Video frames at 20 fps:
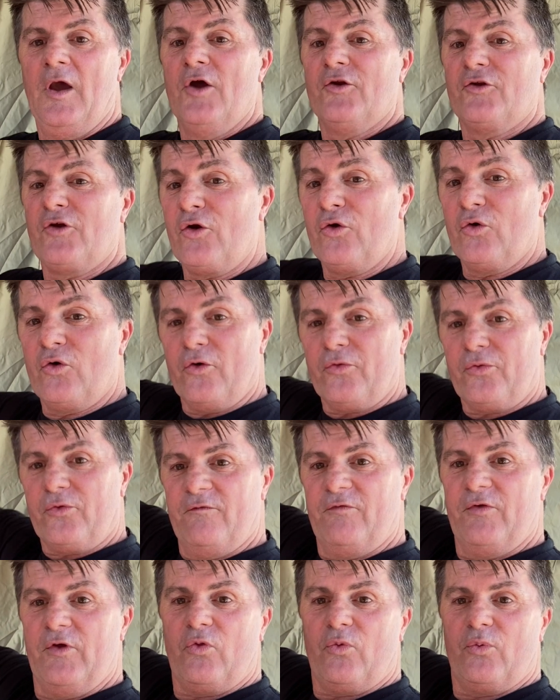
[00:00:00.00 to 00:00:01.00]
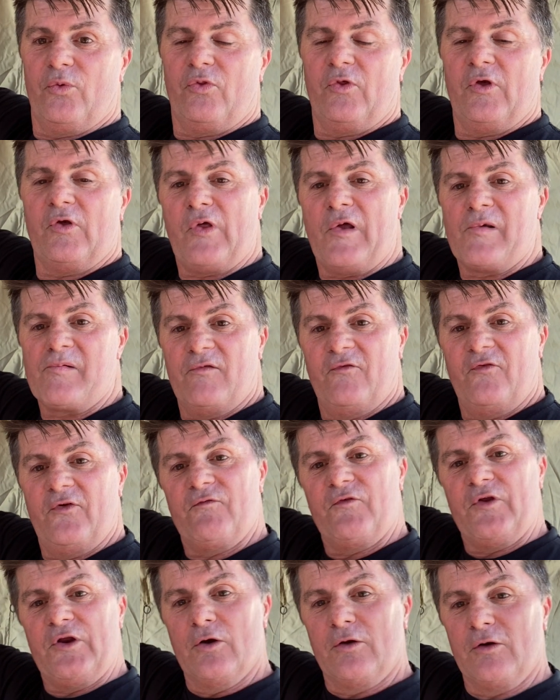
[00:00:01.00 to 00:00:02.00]
Total cost of this was
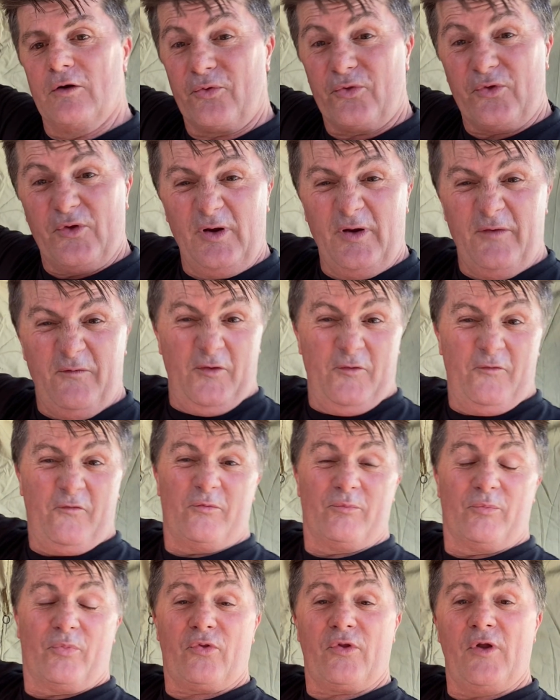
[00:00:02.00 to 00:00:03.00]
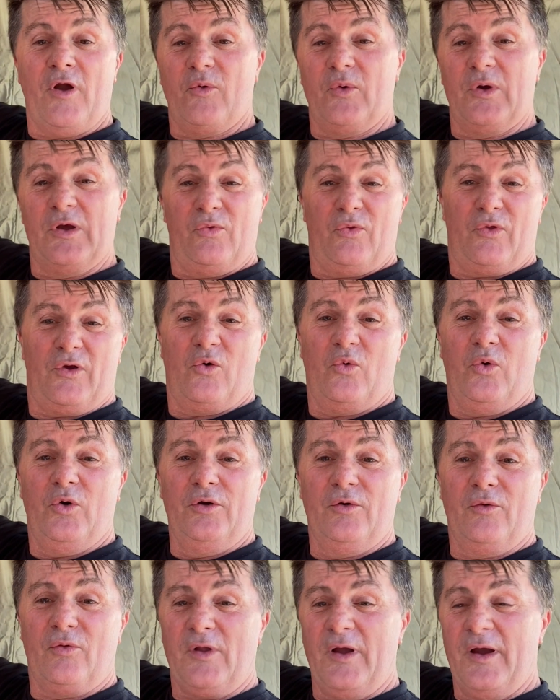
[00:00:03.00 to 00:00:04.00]
$650 delivered from Snowy's in
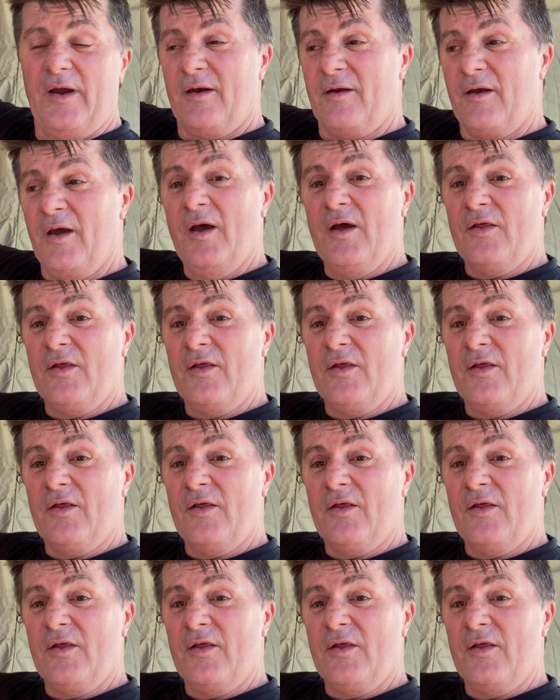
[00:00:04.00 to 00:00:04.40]
Queensland.